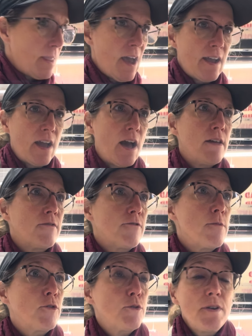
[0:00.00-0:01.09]
got
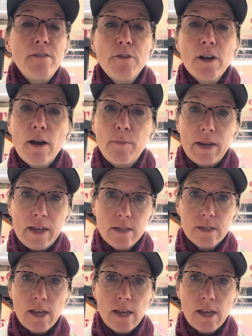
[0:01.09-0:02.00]
from 3 different companies,